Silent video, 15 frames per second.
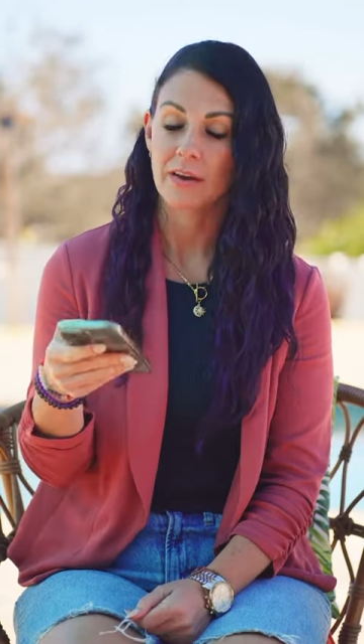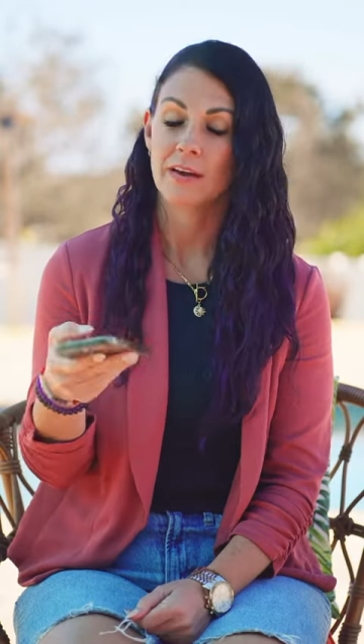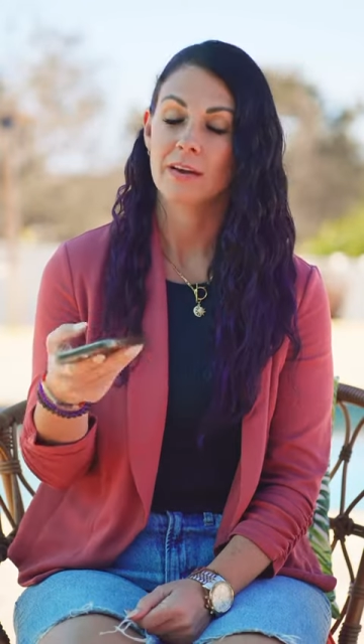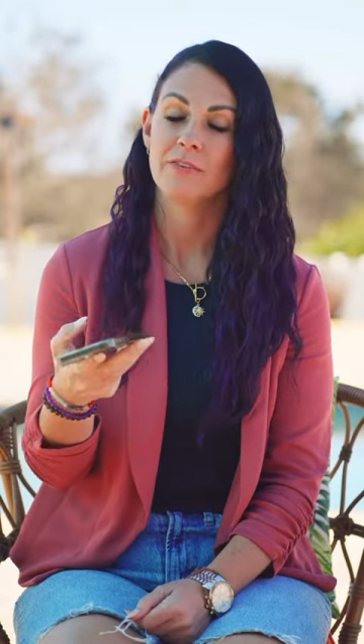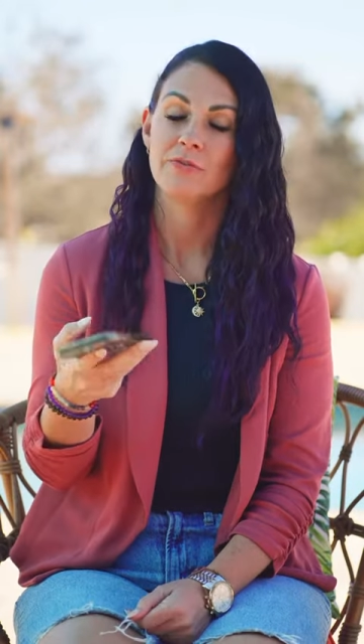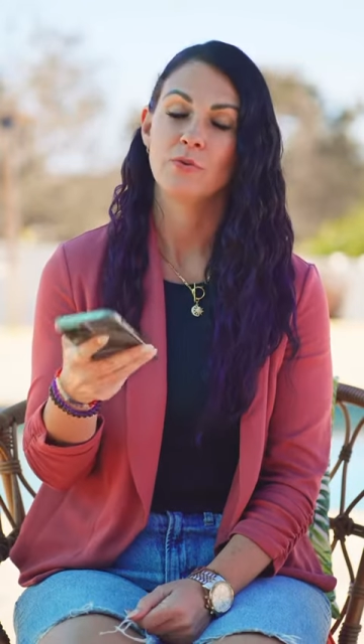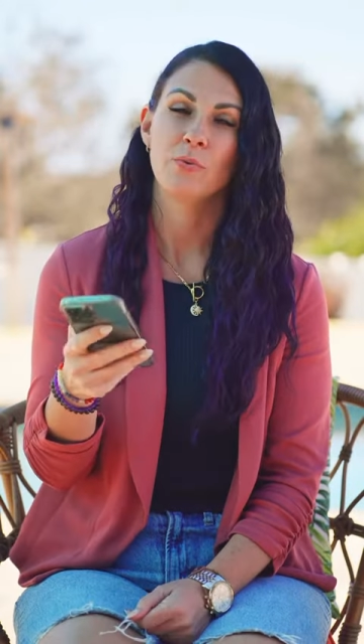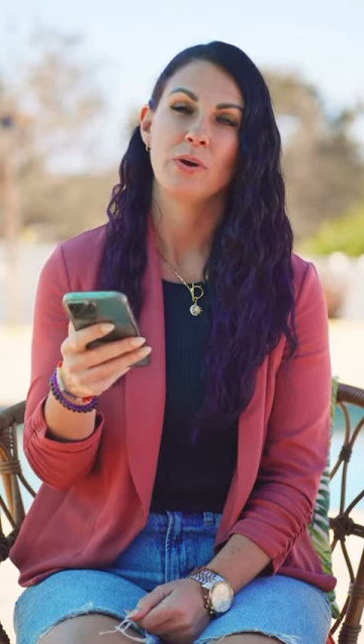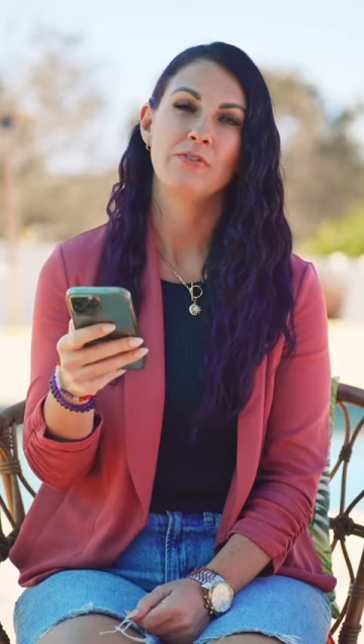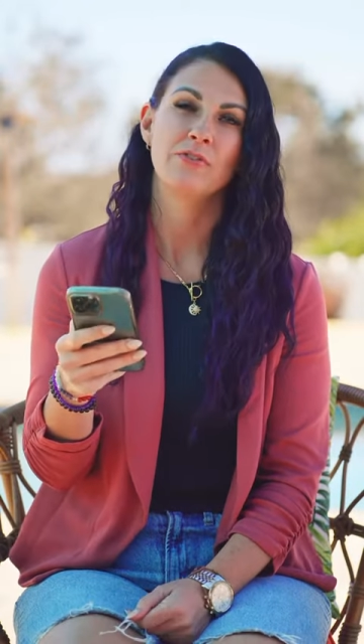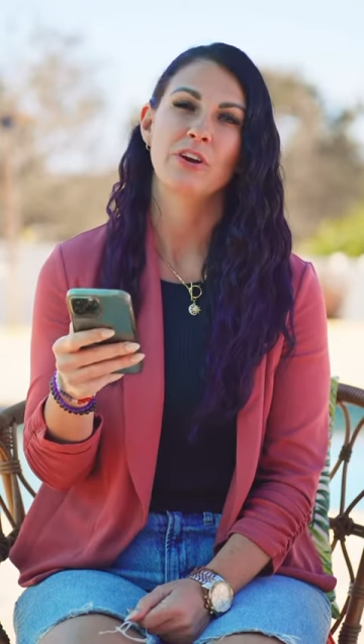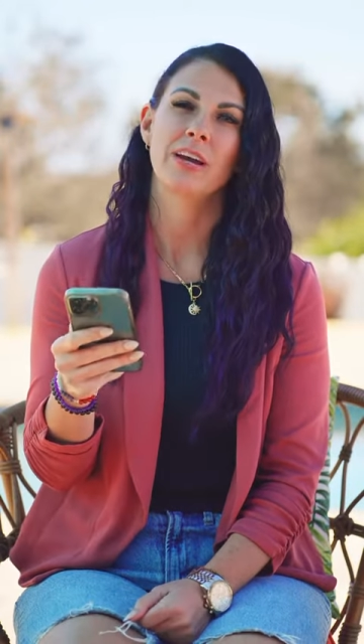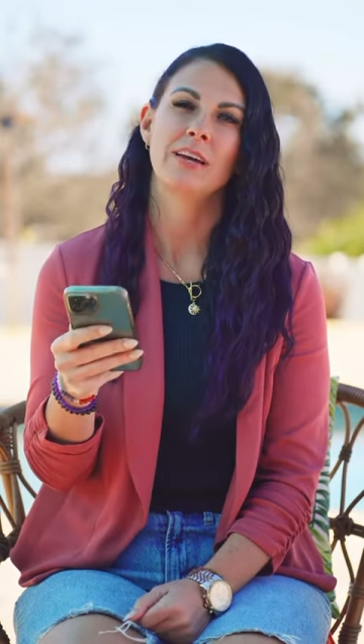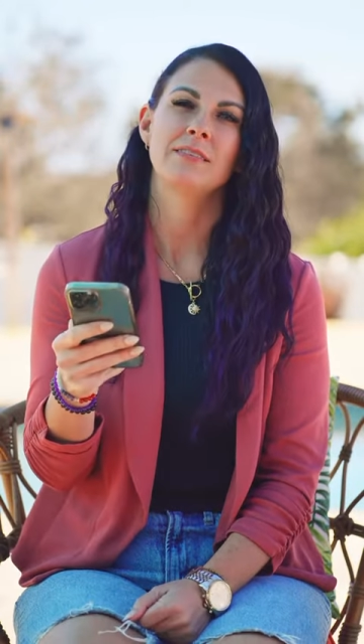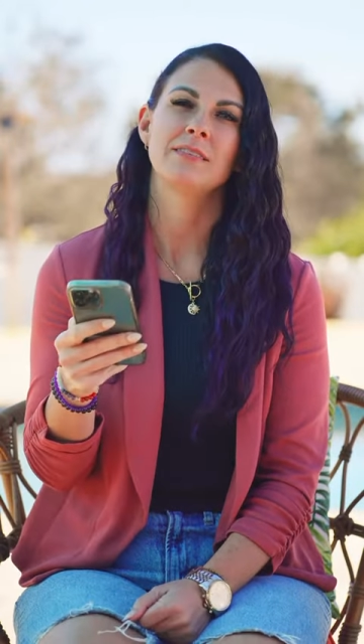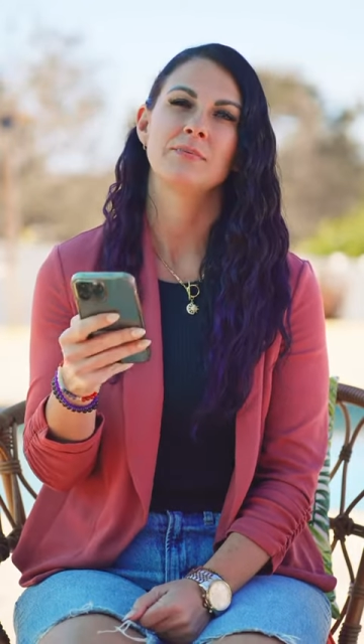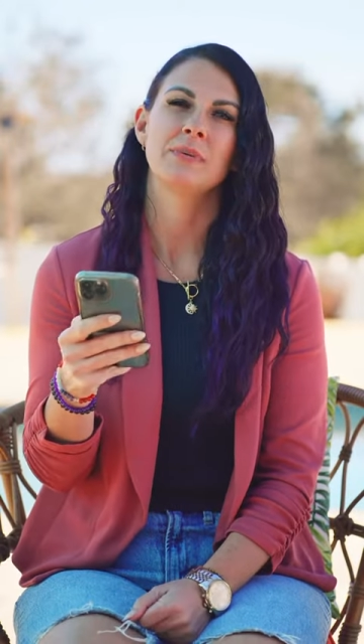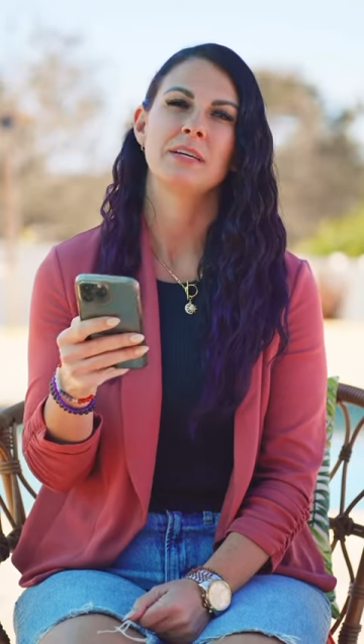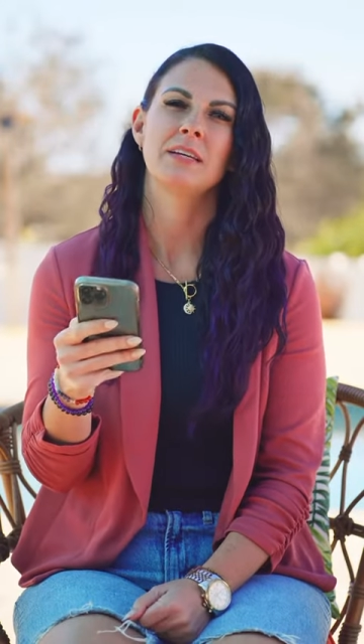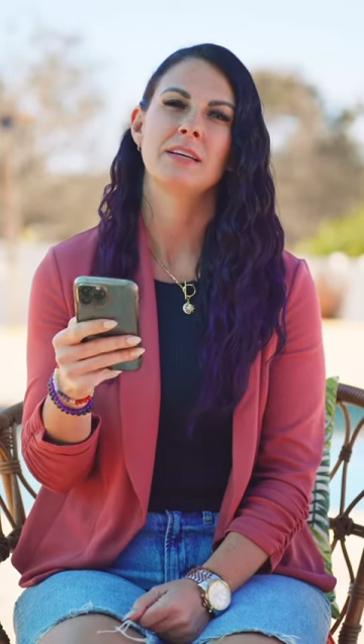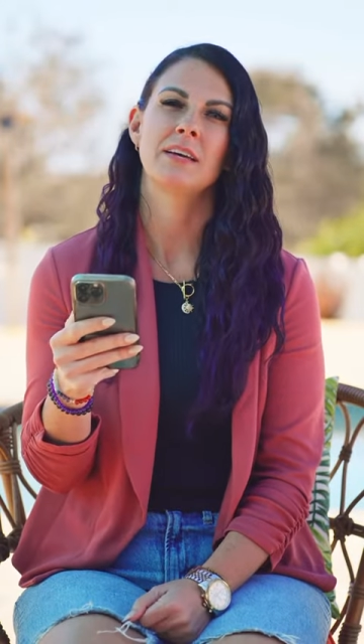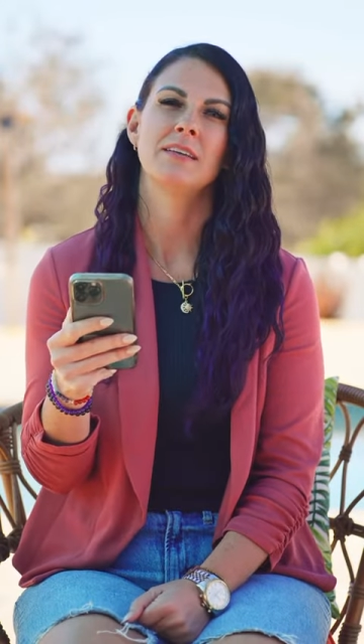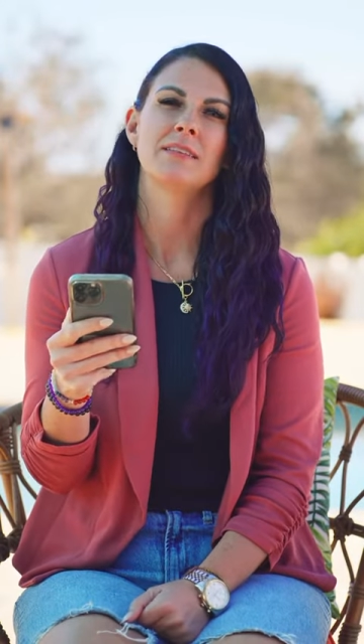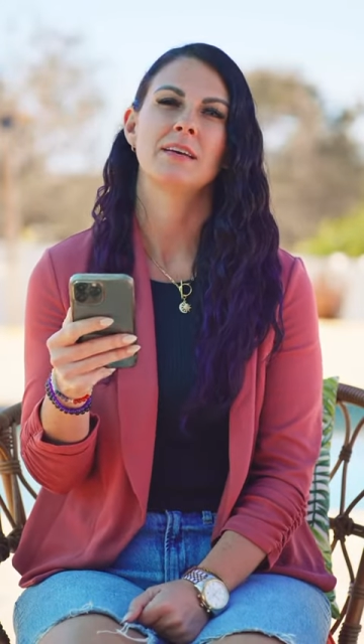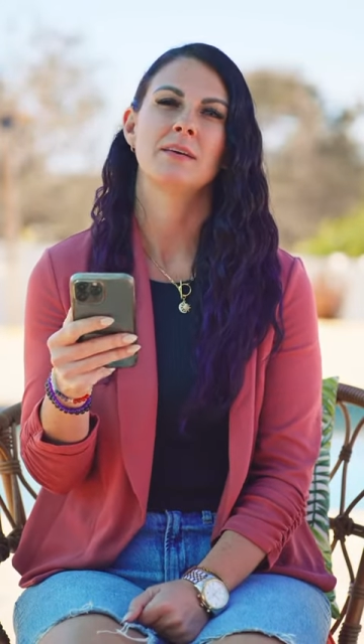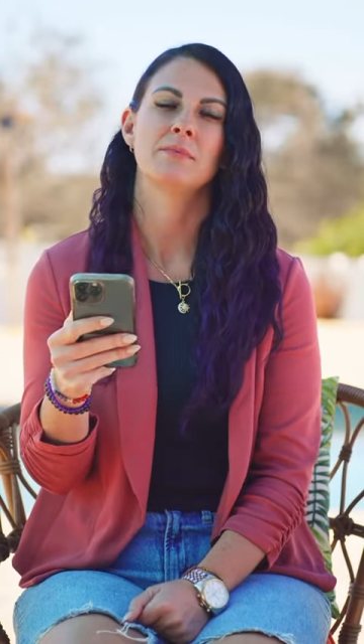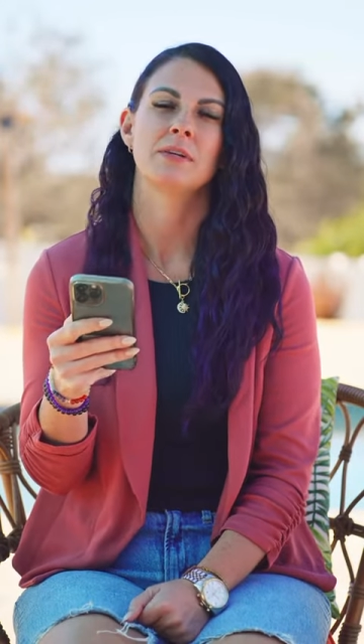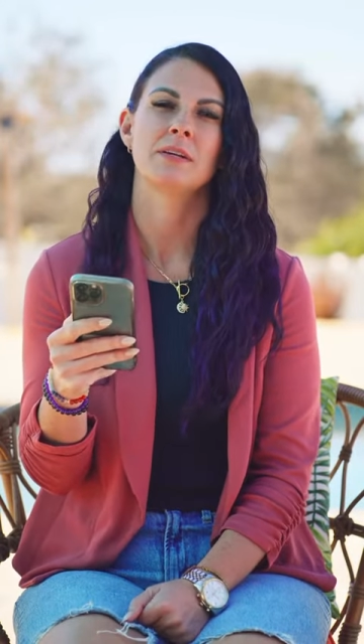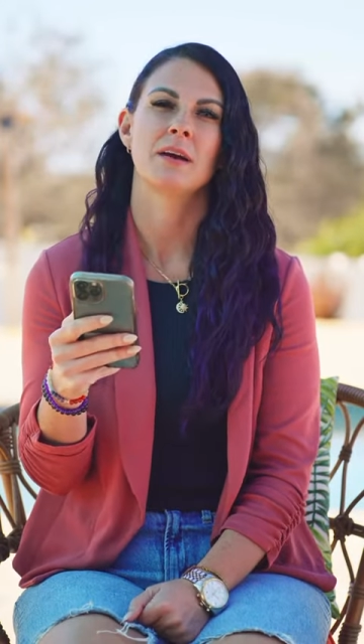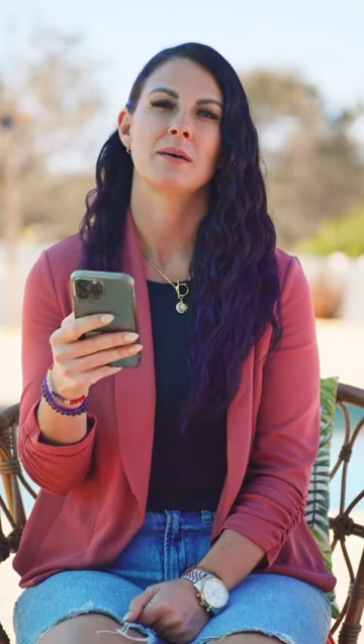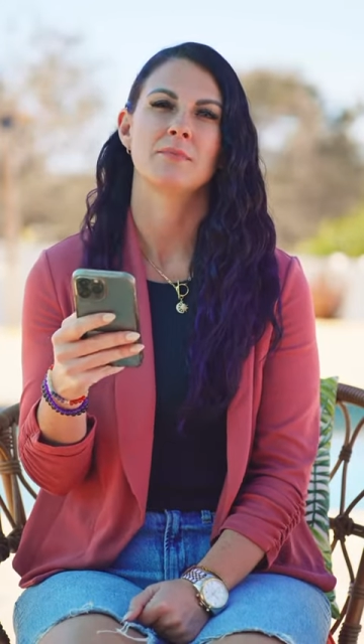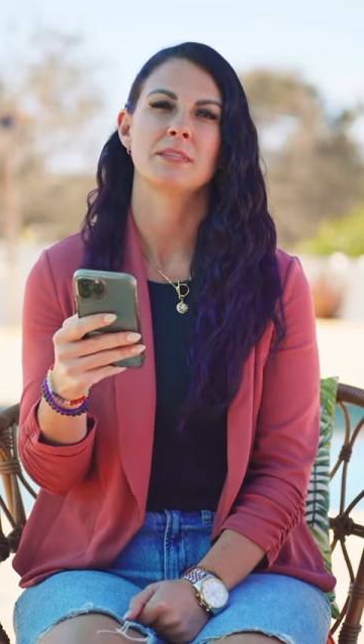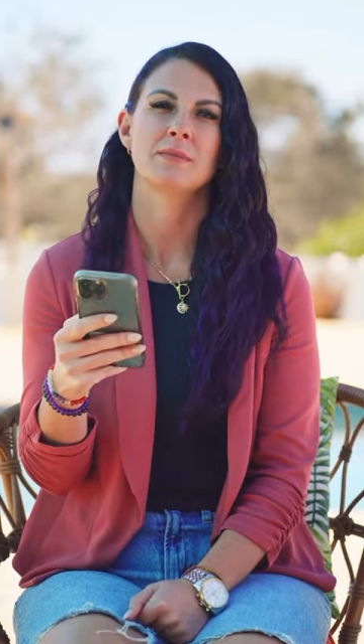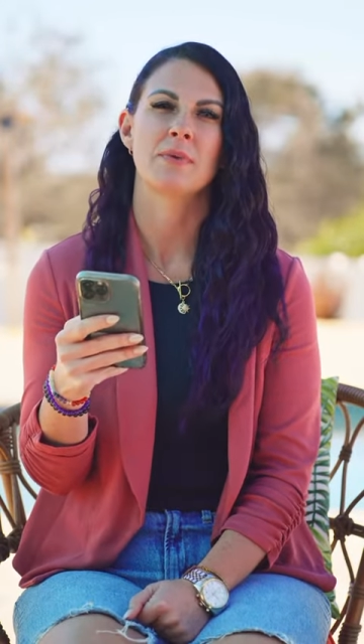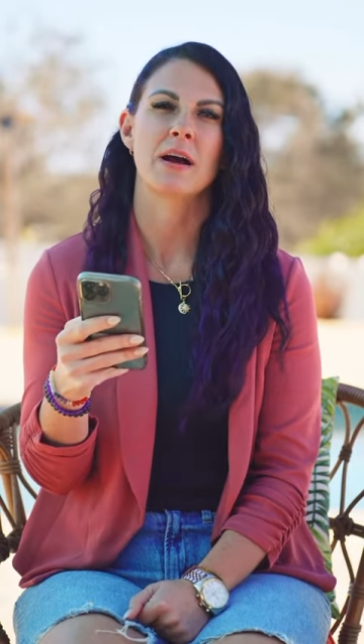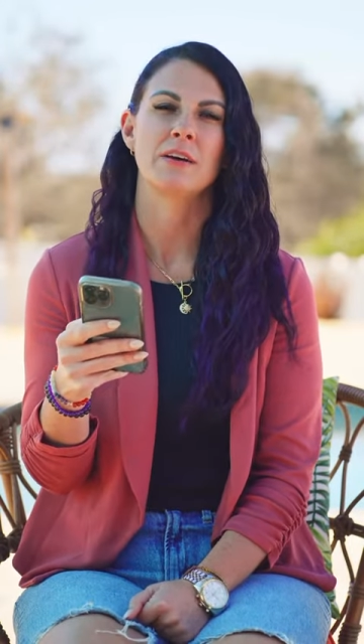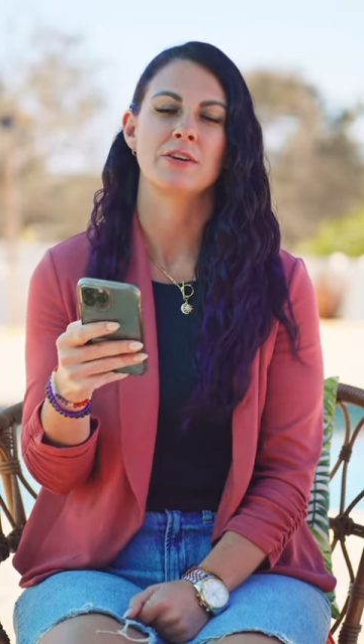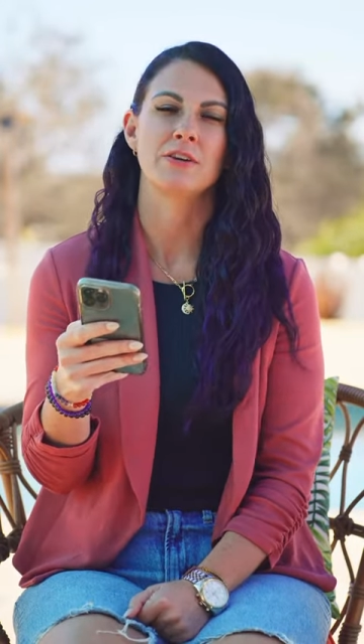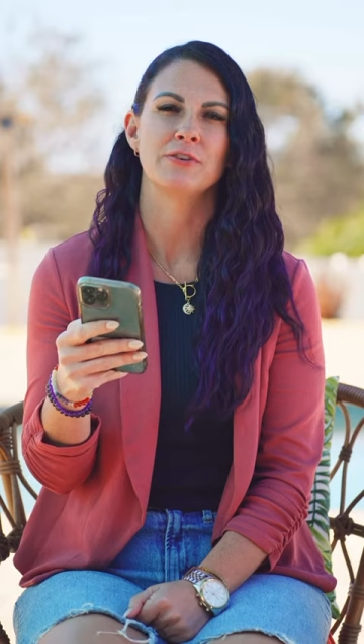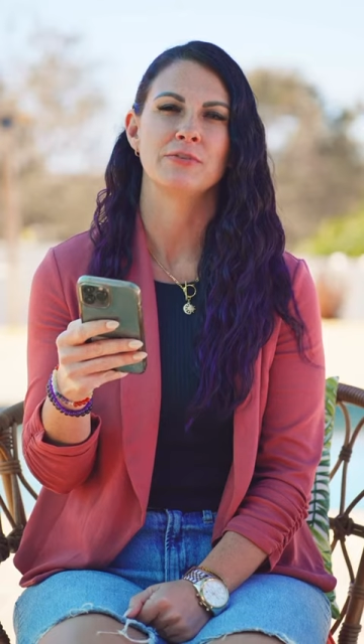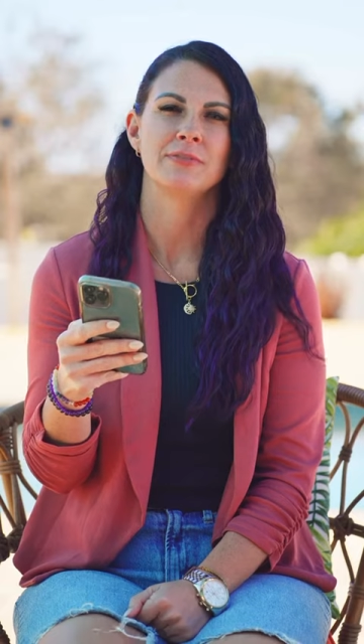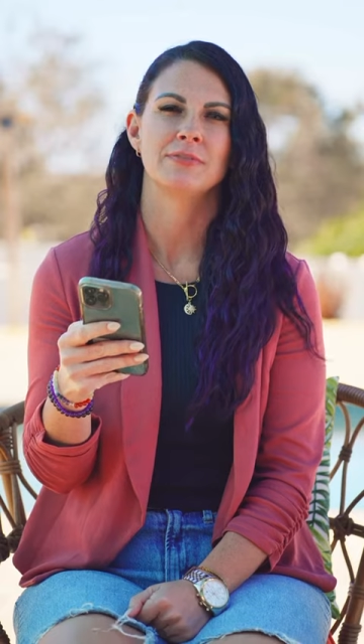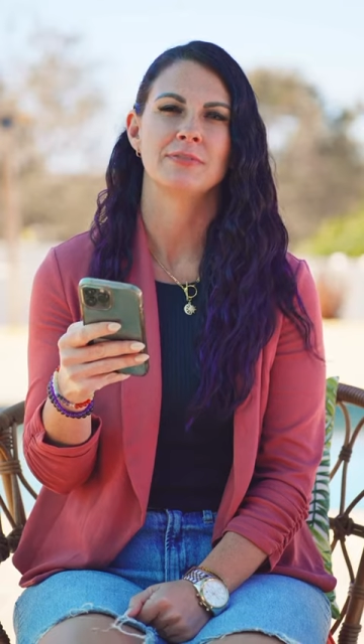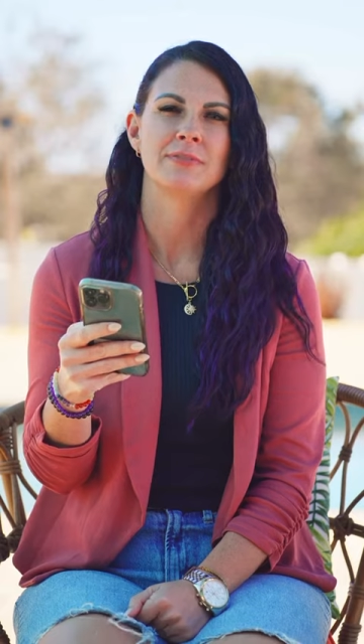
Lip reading: If you wave your hand at me again, I'm gonna come smack you.